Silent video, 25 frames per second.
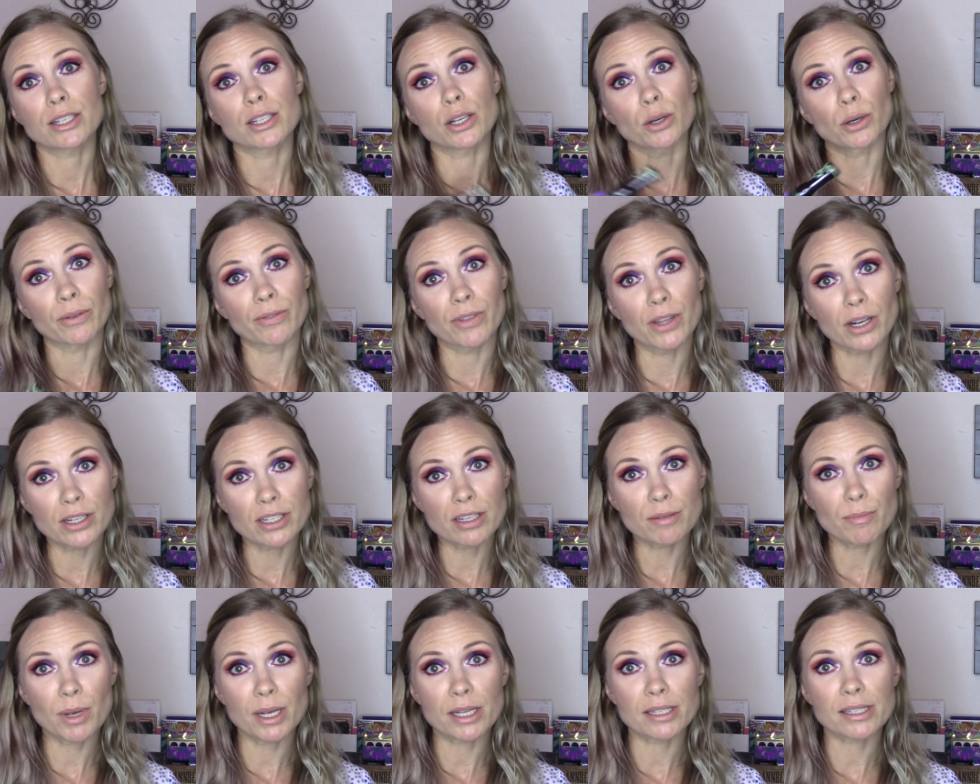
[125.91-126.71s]
So if
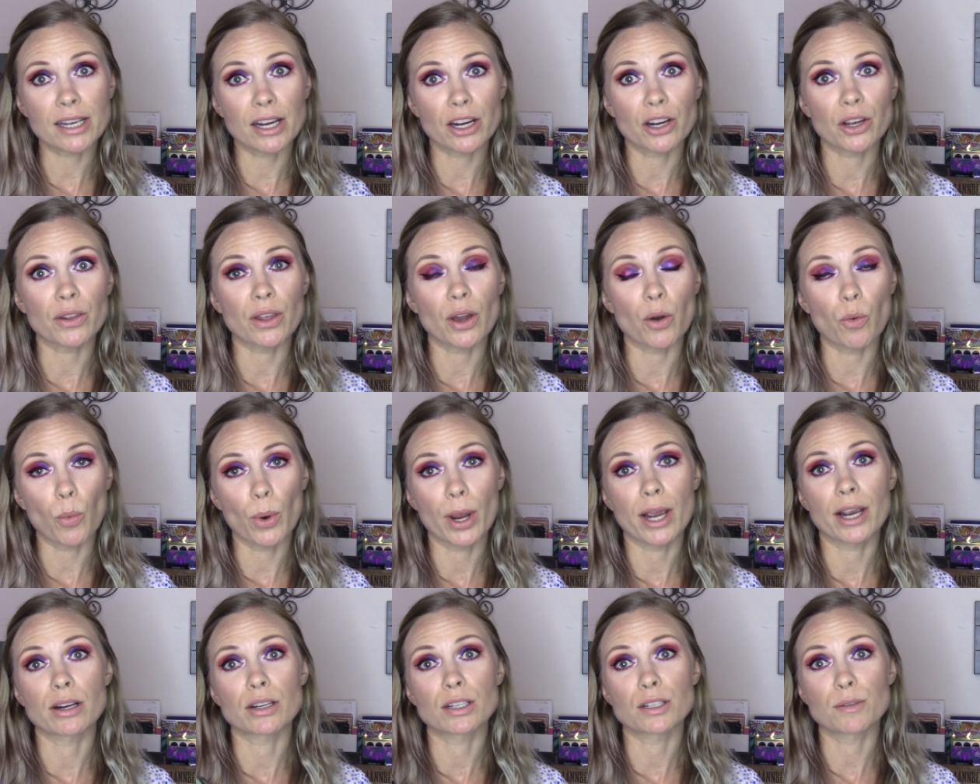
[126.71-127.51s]
there's a mascara that
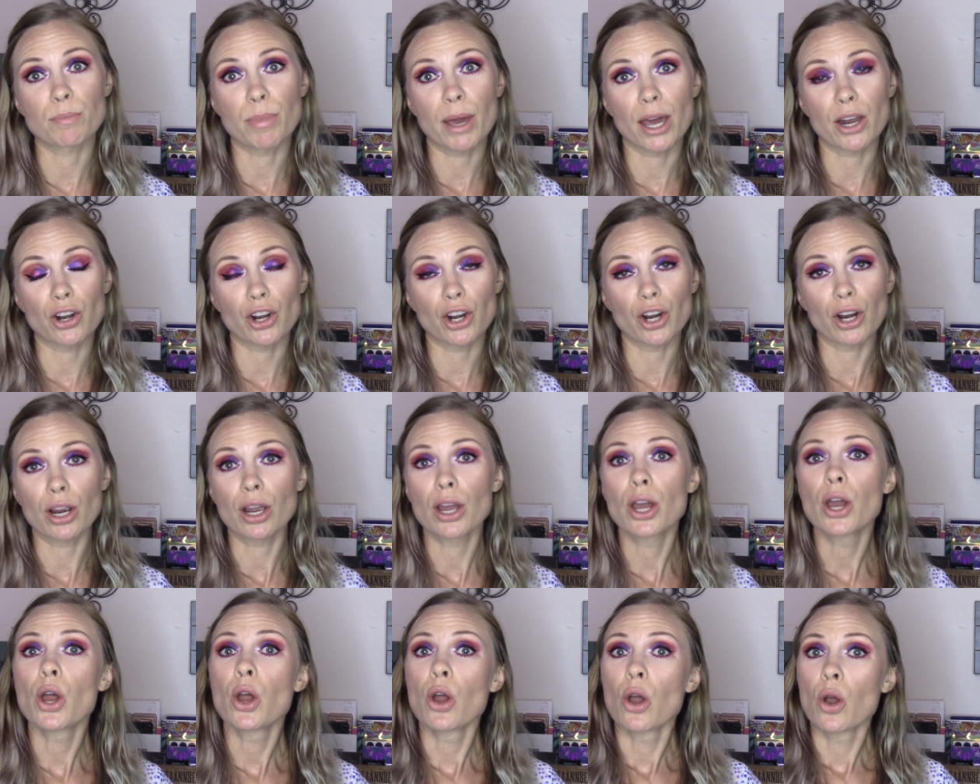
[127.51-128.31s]
wears
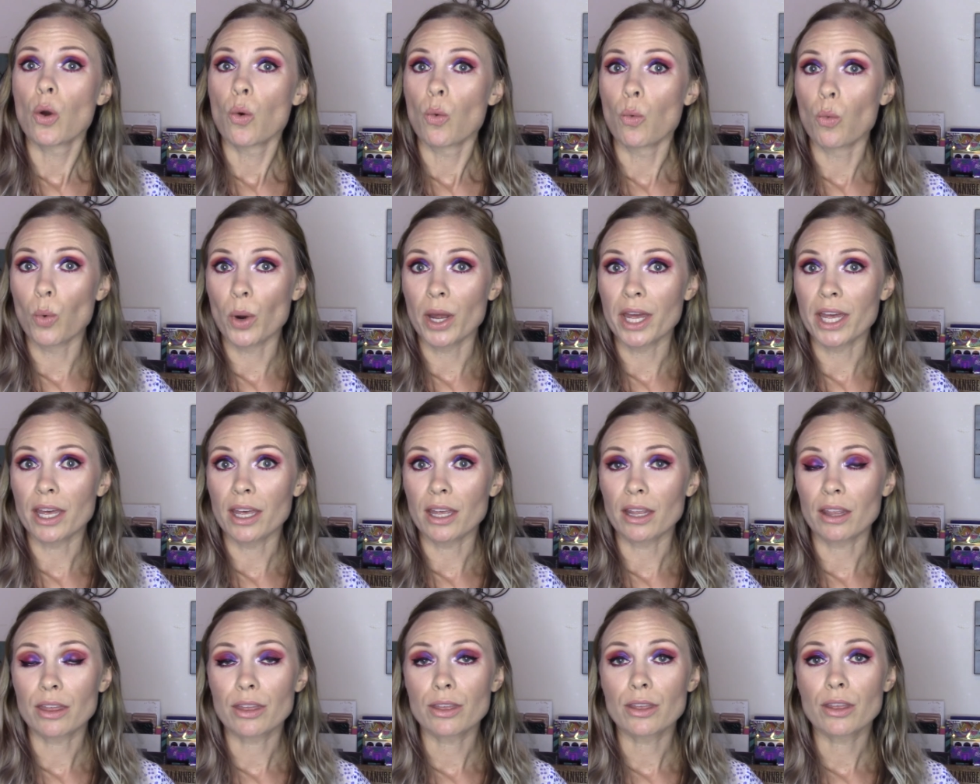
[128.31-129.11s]
better
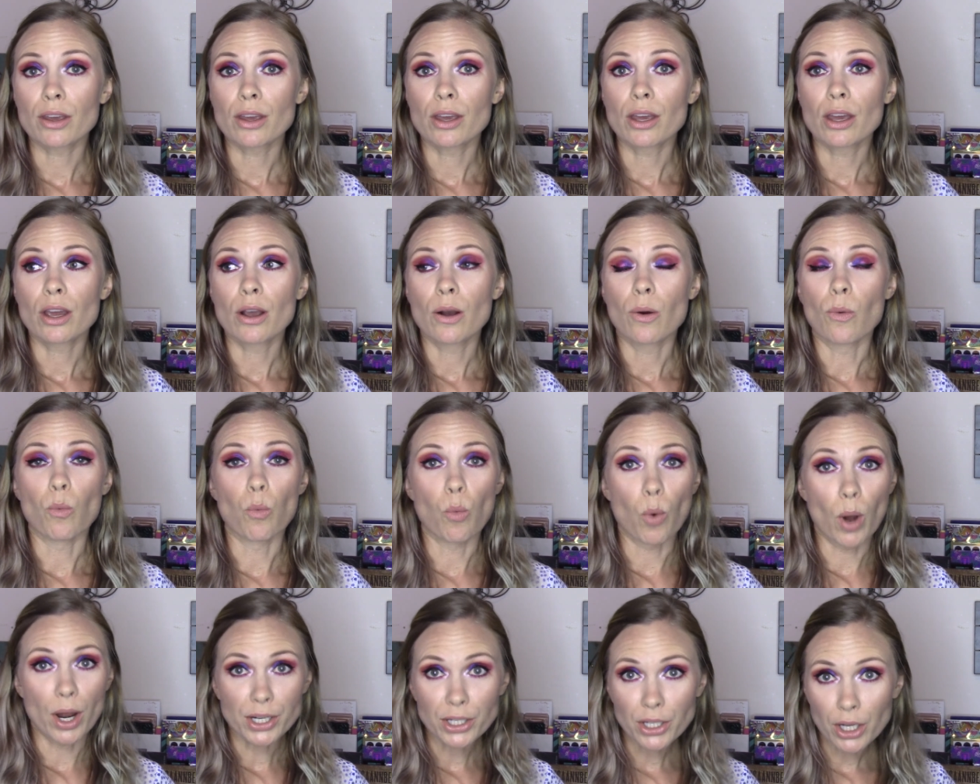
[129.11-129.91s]
with
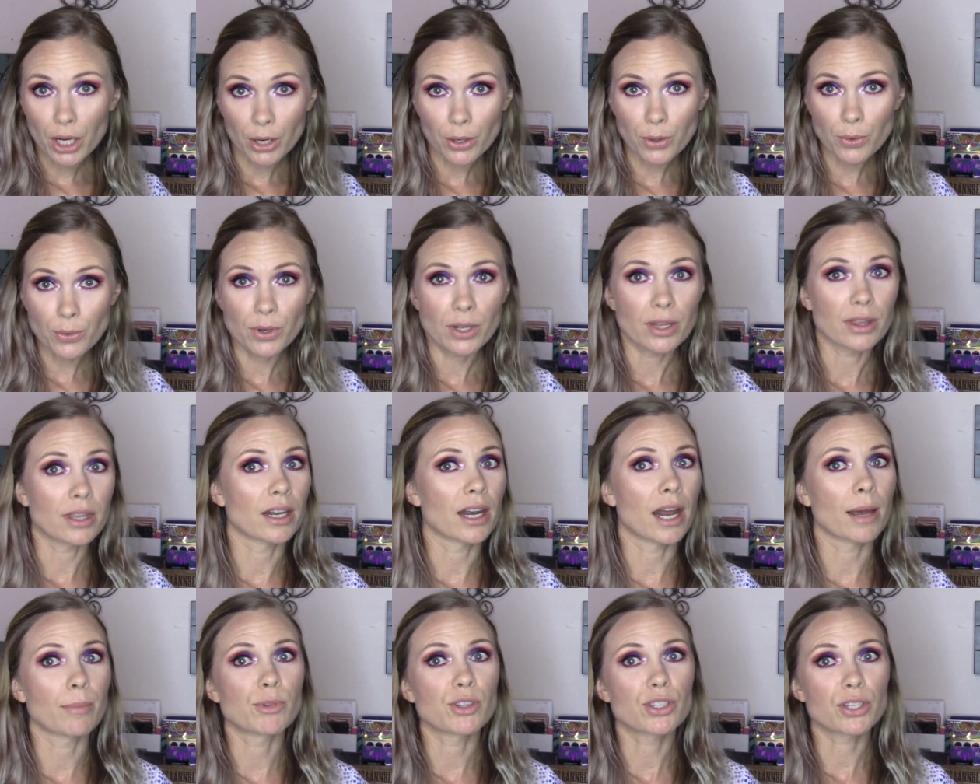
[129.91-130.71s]
one coat,
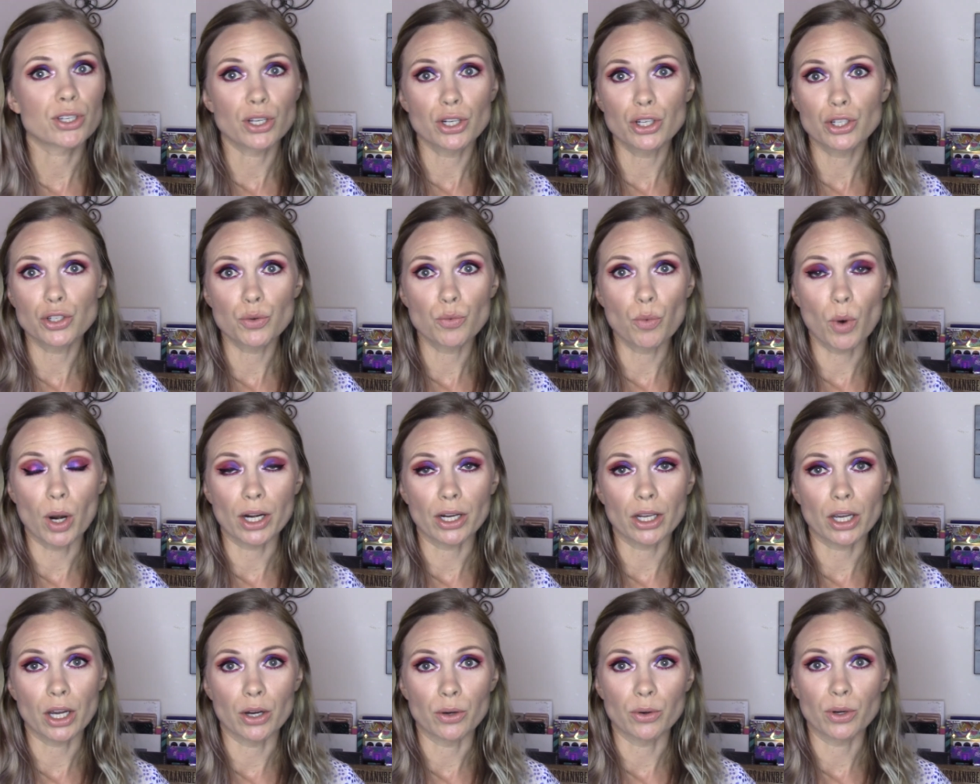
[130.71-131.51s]
then I'm just going to do
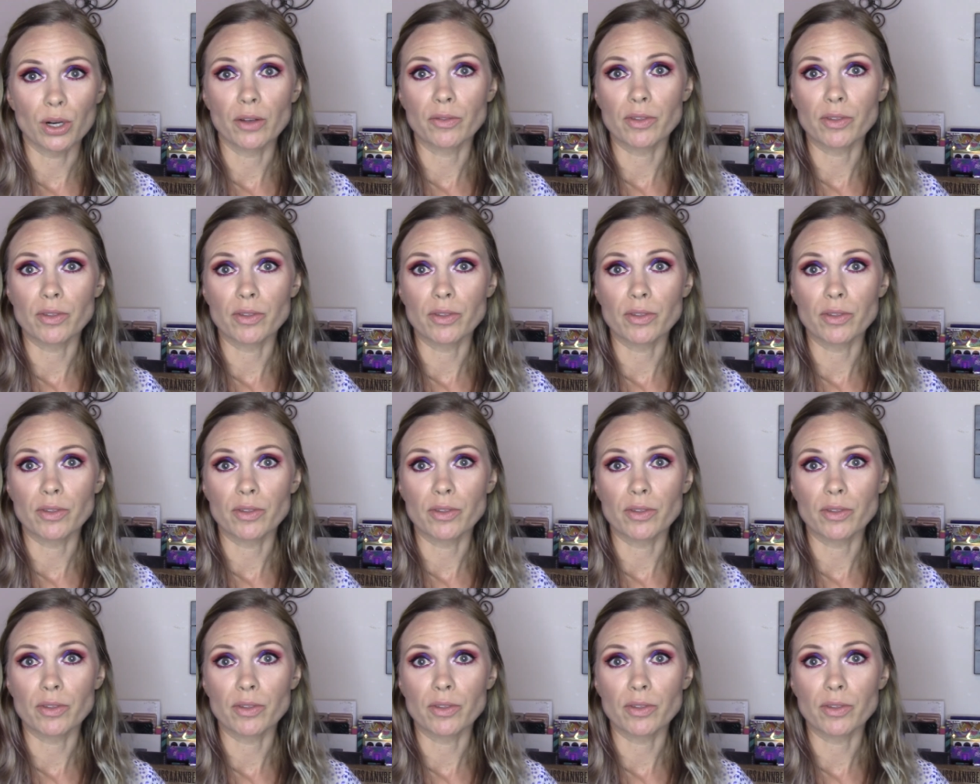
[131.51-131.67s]
one coat.